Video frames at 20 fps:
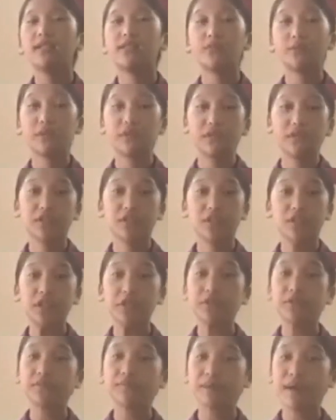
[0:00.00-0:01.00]
to
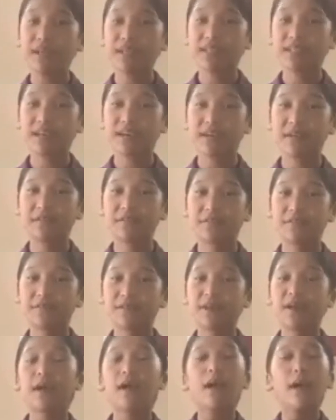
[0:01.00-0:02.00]
introduce myself.
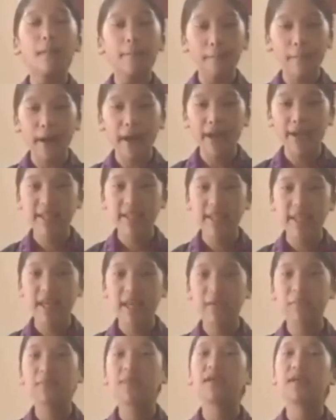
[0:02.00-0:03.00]
My
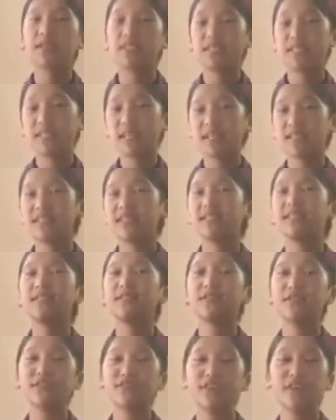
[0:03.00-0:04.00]
name is Tenzin
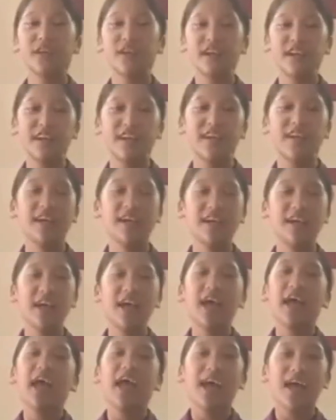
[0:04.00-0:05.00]
Dogar.
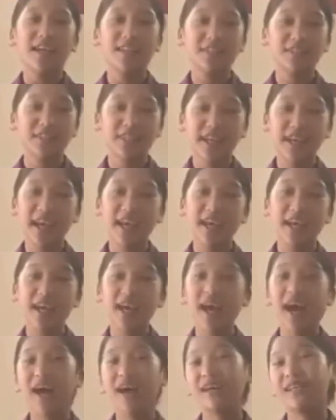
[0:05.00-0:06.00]
And today,
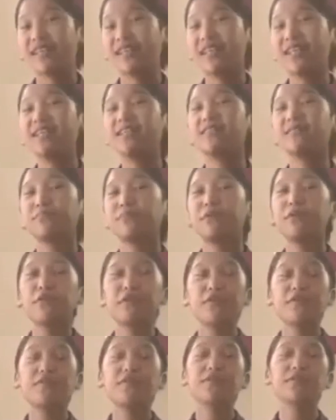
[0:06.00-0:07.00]
on this
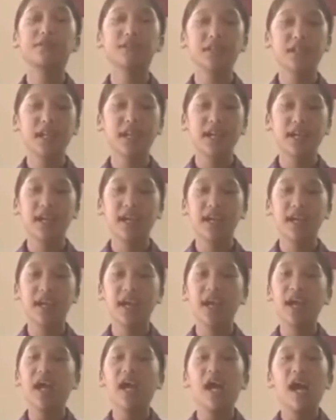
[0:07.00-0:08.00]
beautiful day,
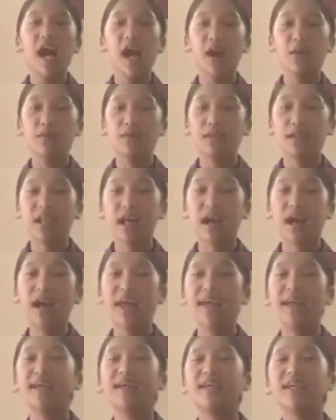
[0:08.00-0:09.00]
I would
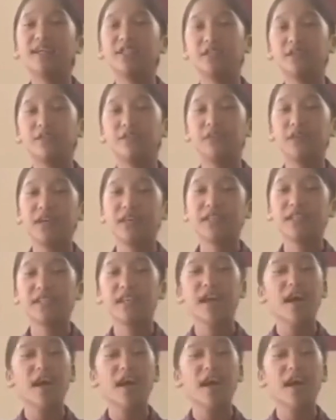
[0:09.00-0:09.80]
like to wish